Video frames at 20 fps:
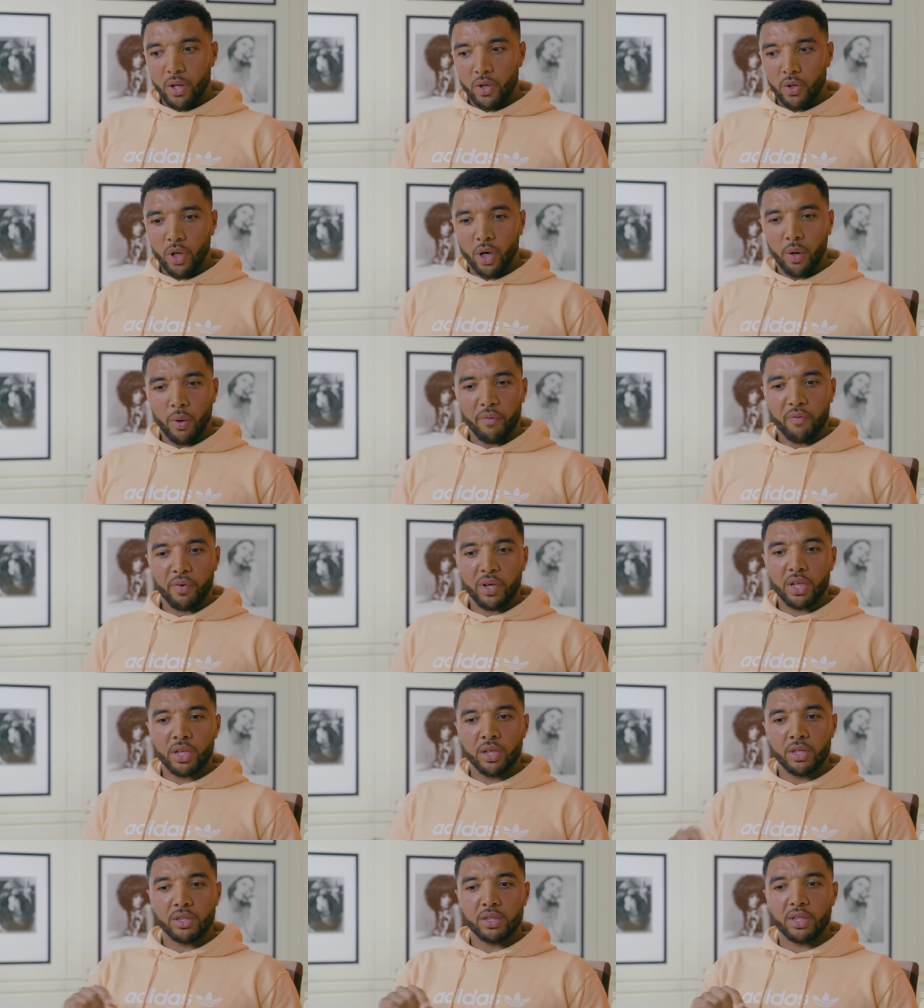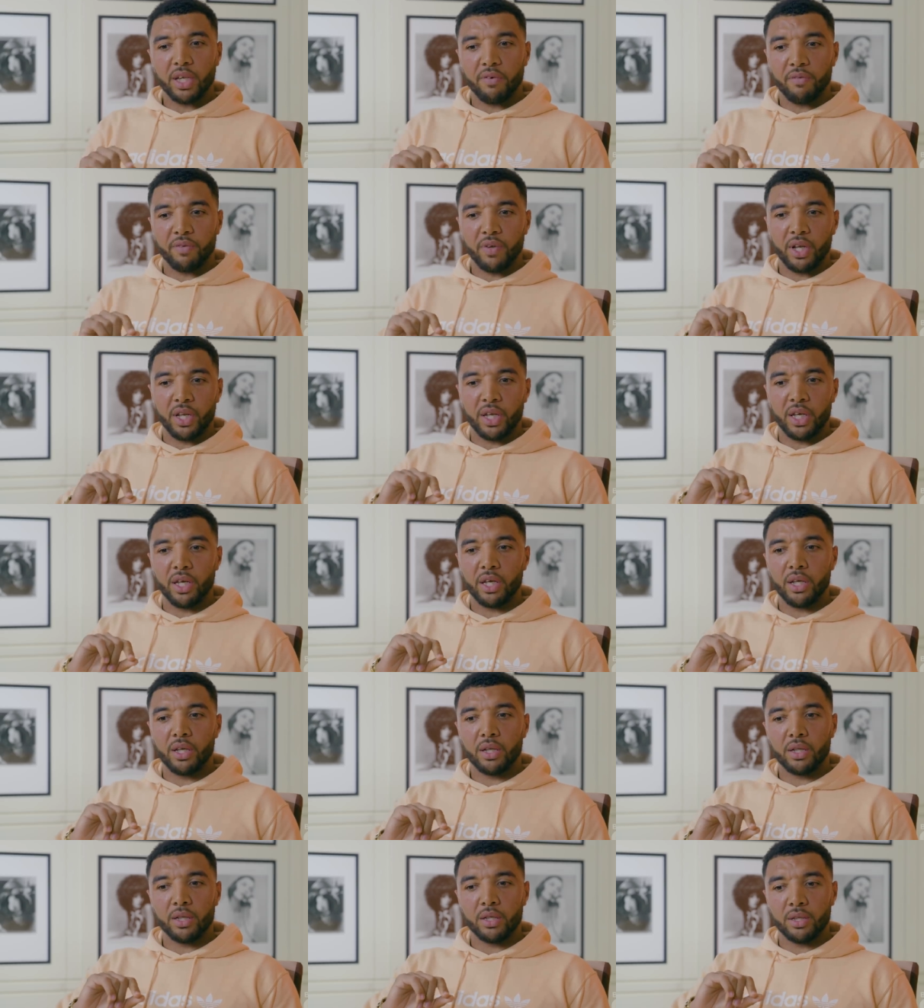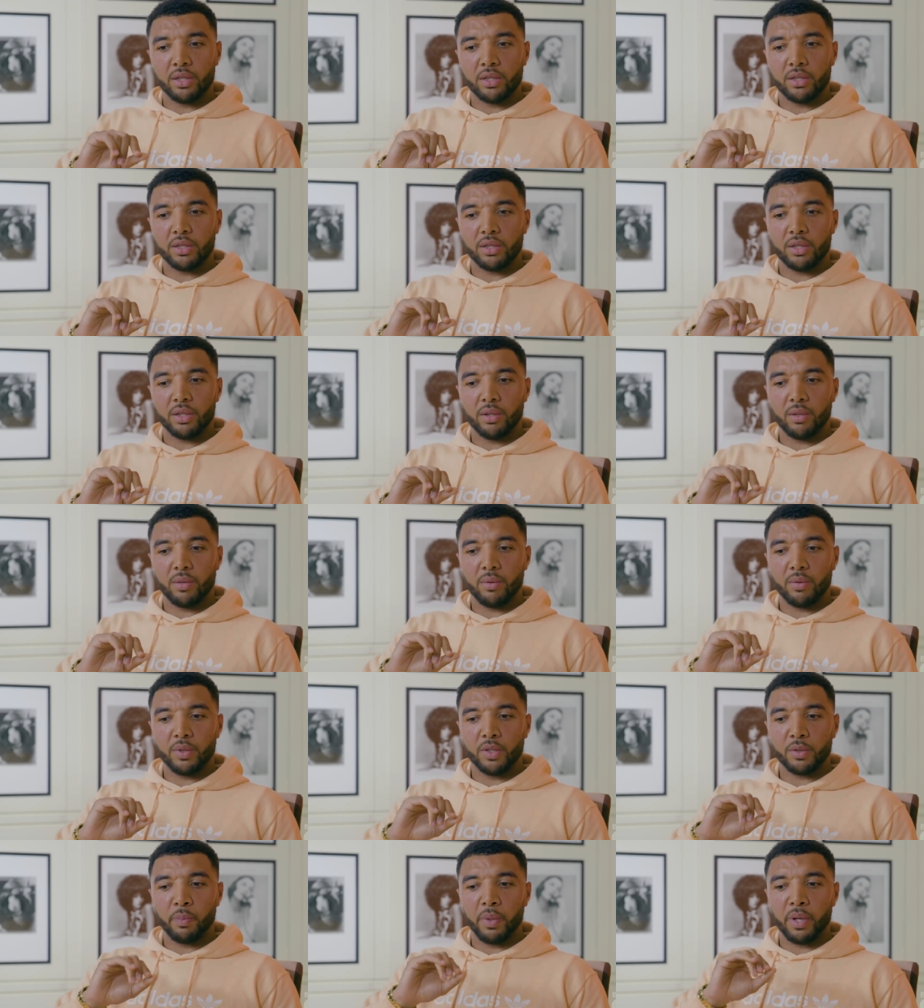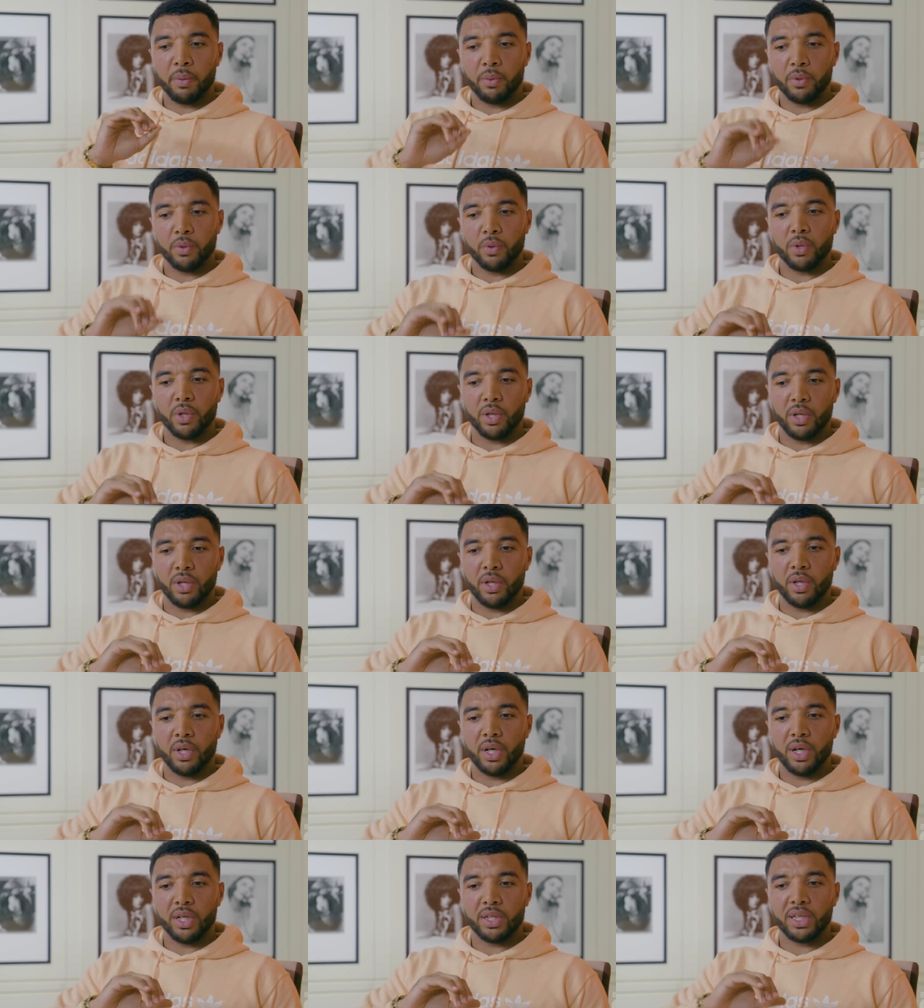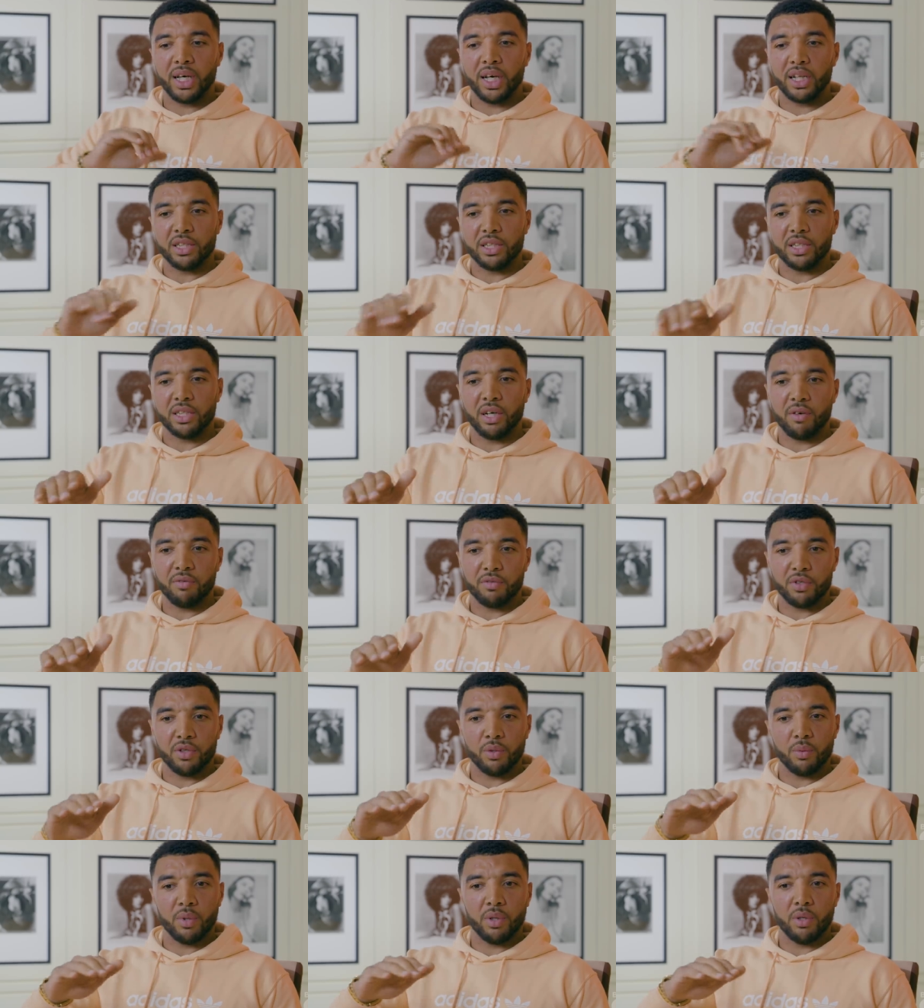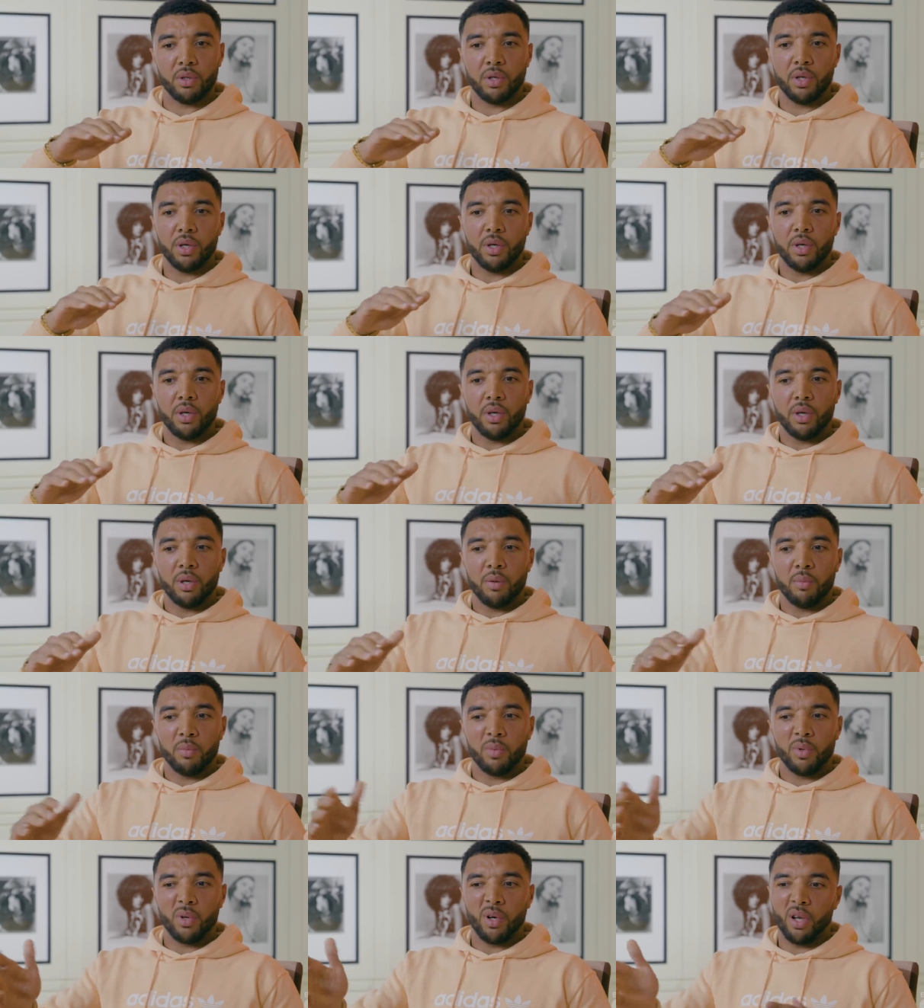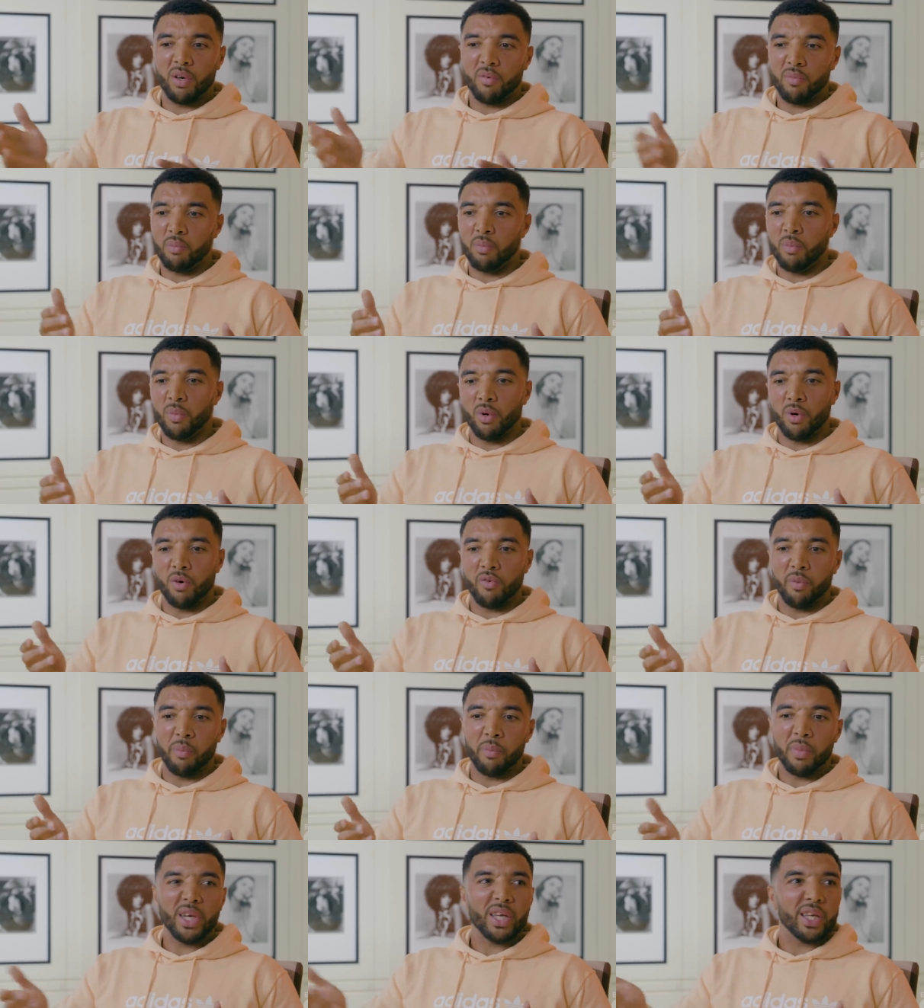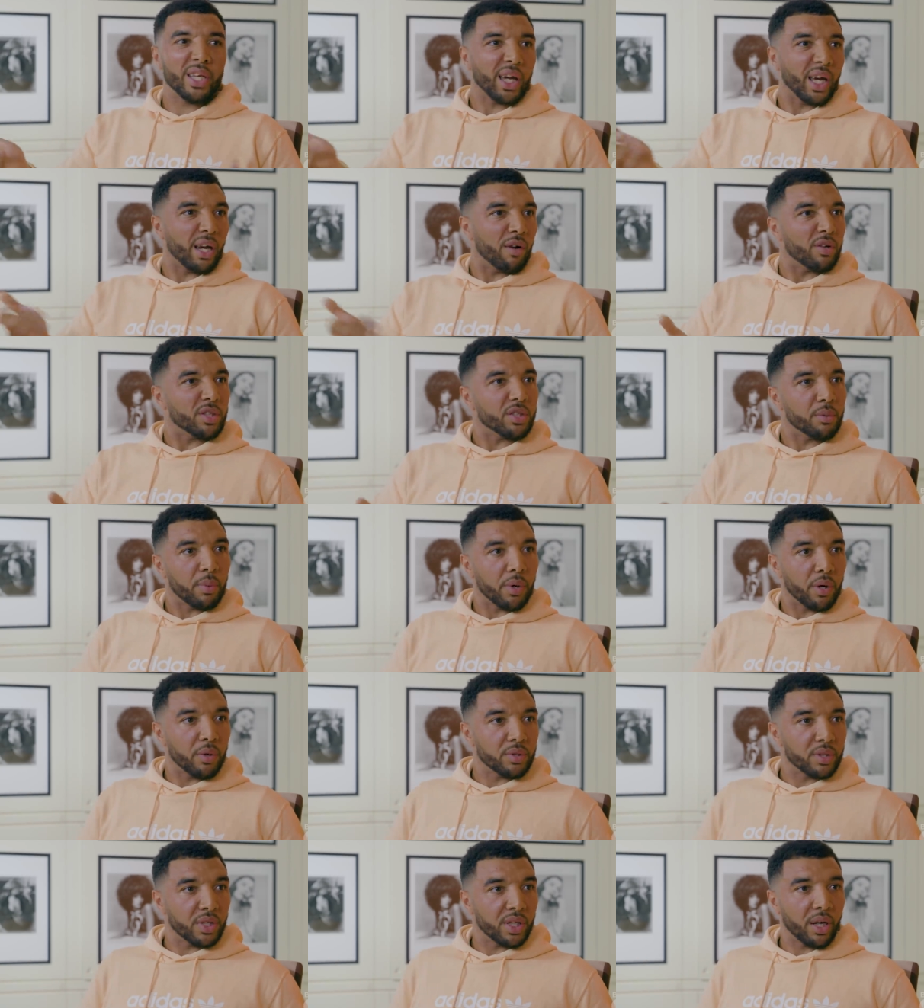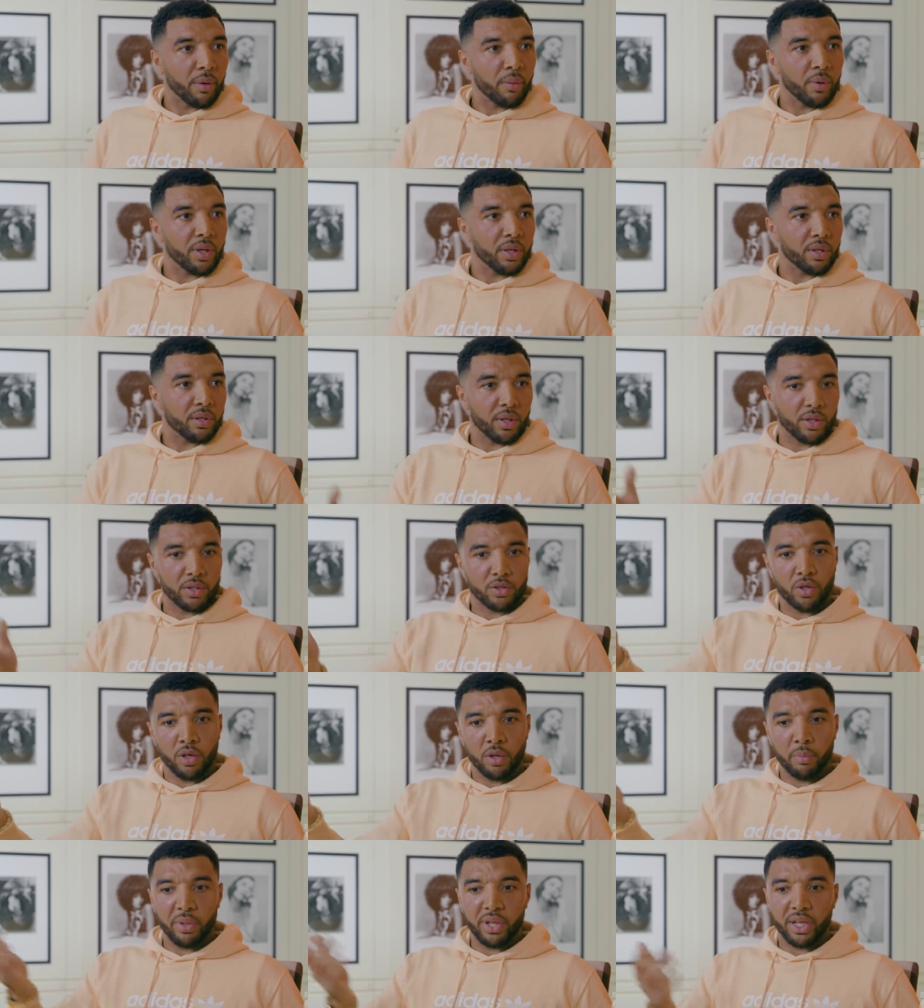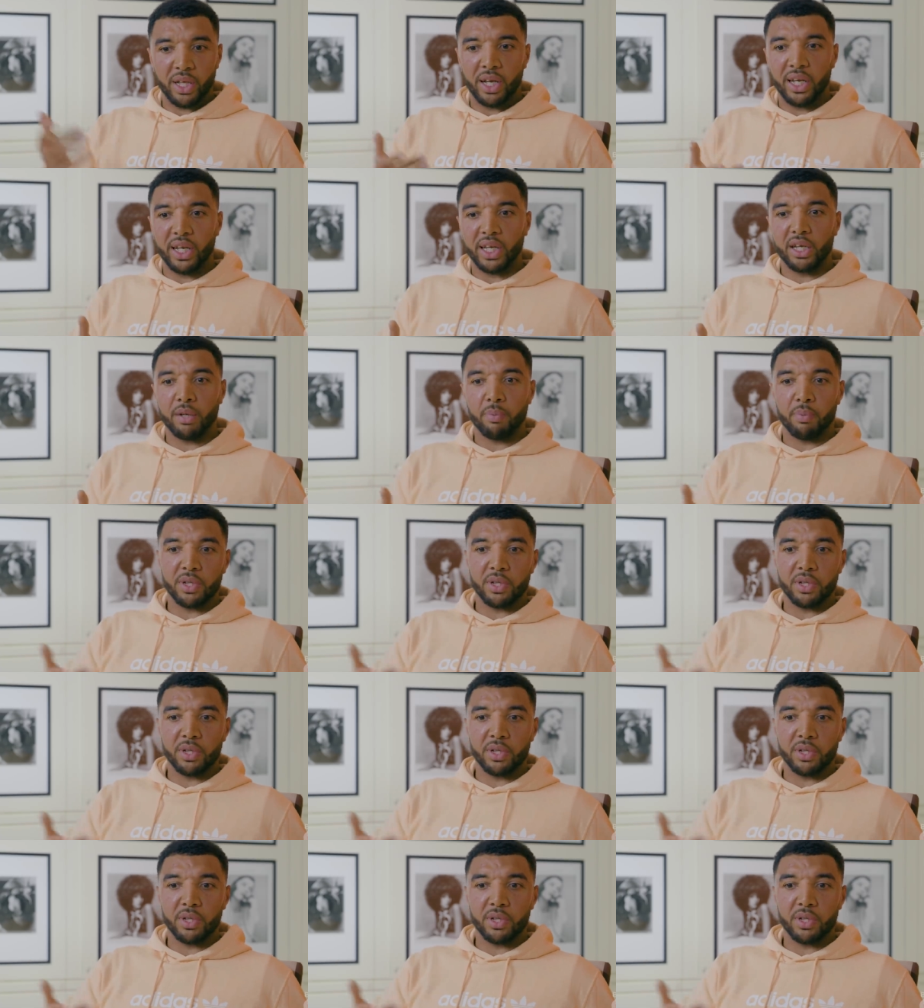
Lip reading: No, I think there's definitely there's people you can attach yourself to and kind of more of a mediator, I suppose, in that way, and try and be the link